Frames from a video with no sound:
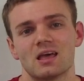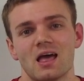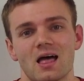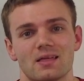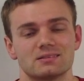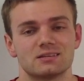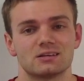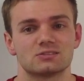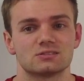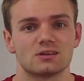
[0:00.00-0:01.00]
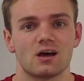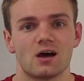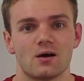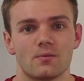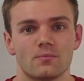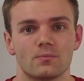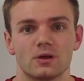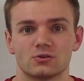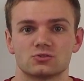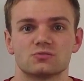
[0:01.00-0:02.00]
that takes
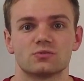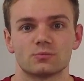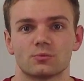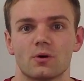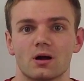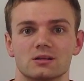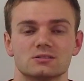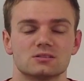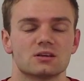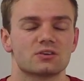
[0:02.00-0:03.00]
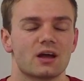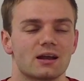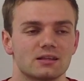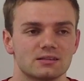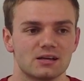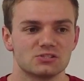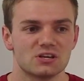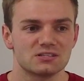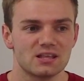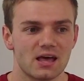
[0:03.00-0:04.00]
energy from your body to kind of digest
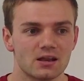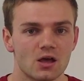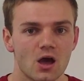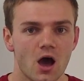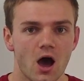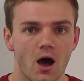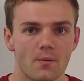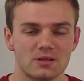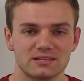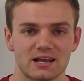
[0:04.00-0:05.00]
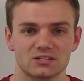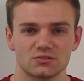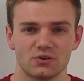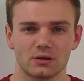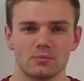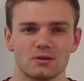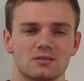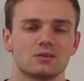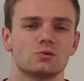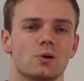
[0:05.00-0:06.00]
that. It's actually recommended that
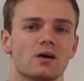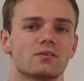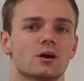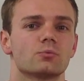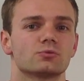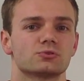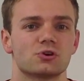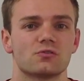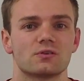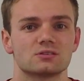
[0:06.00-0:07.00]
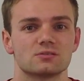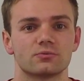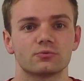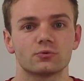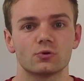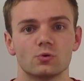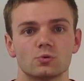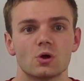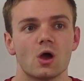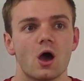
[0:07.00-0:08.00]
you have a couple of servings of fruit
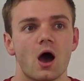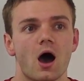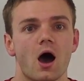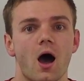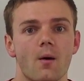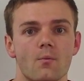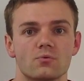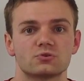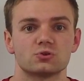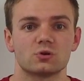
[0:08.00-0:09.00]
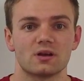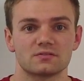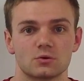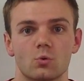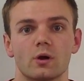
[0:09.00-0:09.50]
so you can have some quick